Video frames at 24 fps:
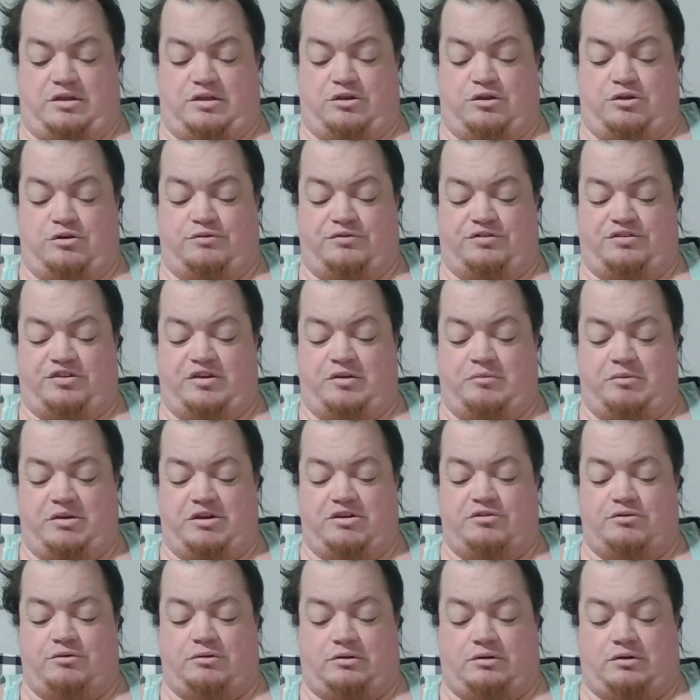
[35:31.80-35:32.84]
you've seen
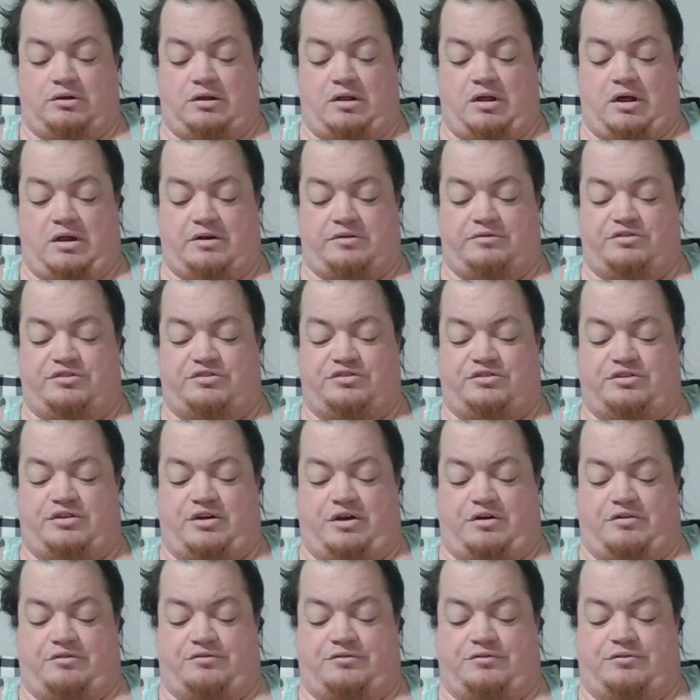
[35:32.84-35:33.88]
me do a lot of
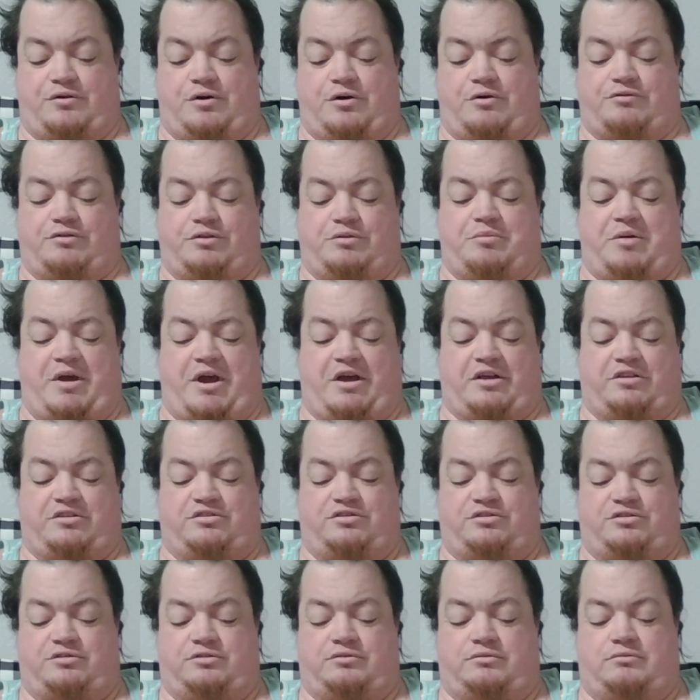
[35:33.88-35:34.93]
stuff over the
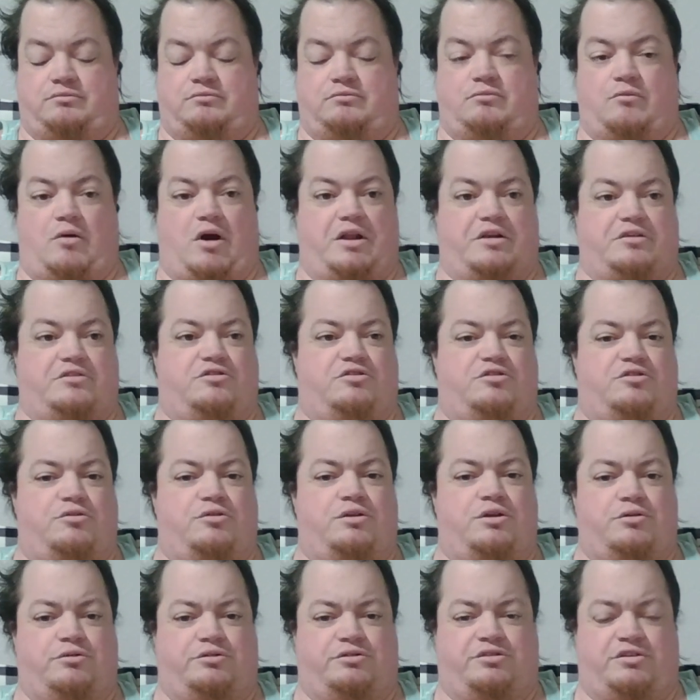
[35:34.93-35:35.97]
past, what,
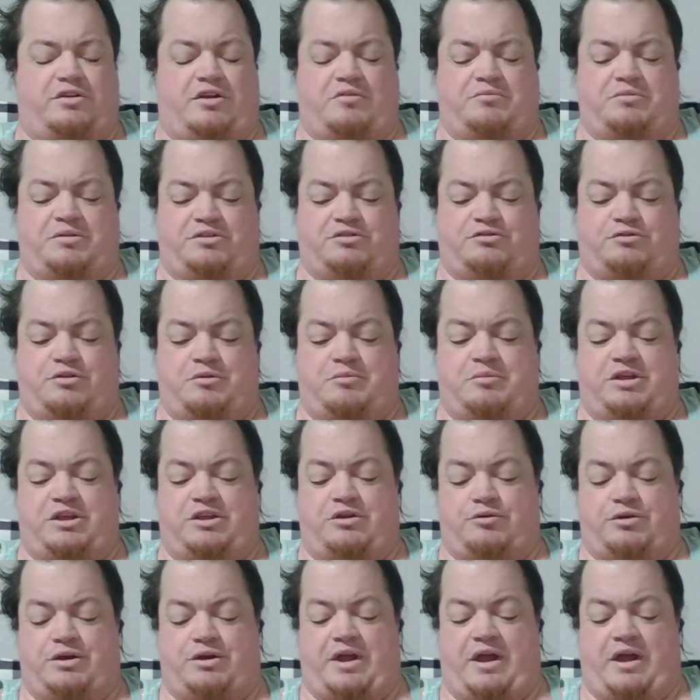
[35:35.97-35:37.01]
two years that I've been
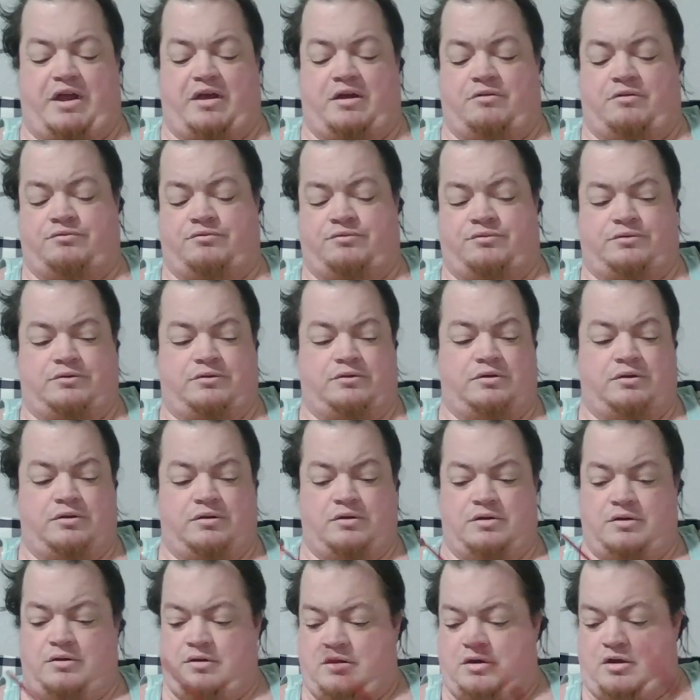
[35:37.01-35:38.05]
streaming, year and a half?
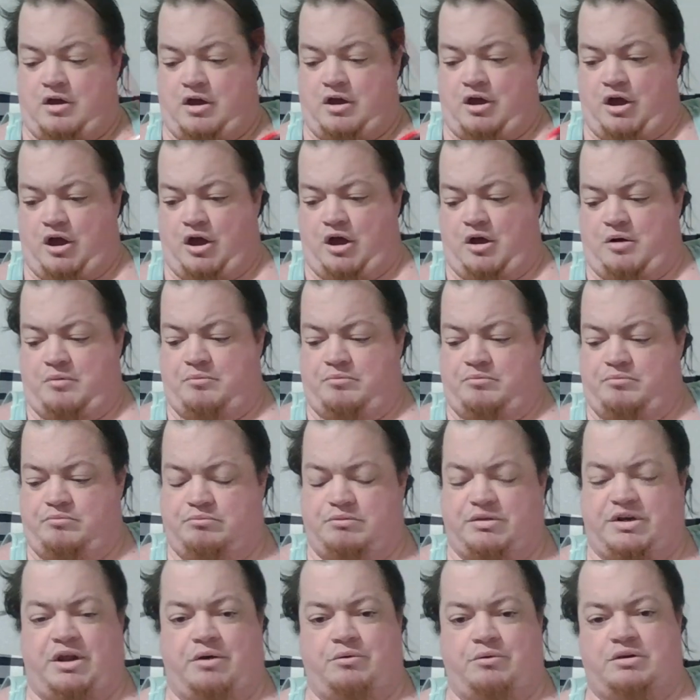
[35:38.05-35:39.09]
Um,
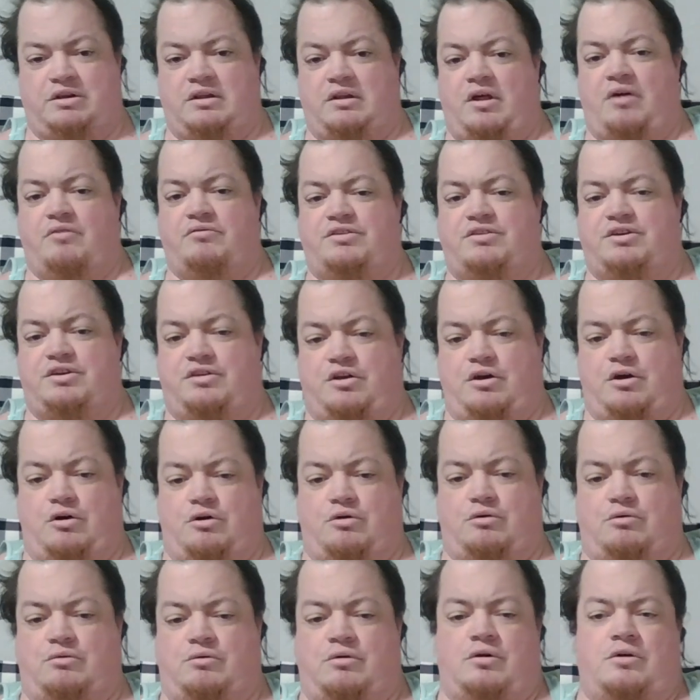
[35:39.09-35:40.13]
but I would love to
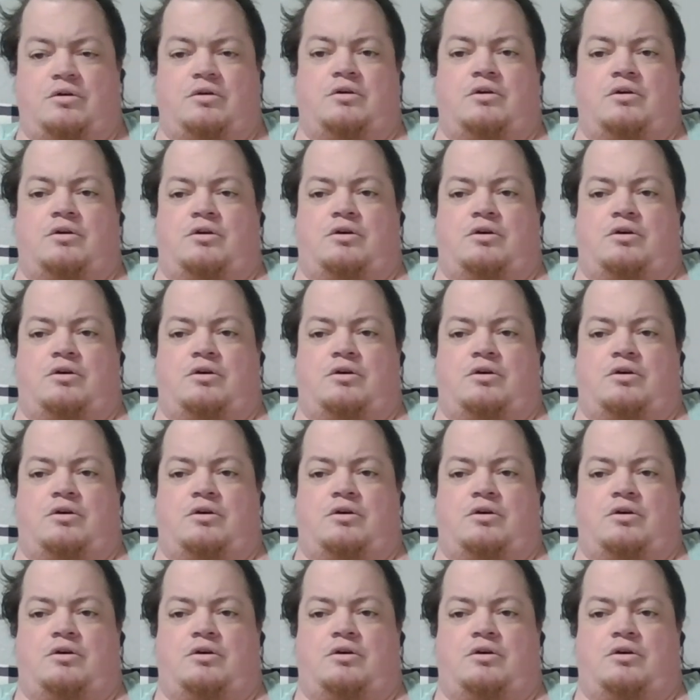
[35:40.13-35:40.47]
know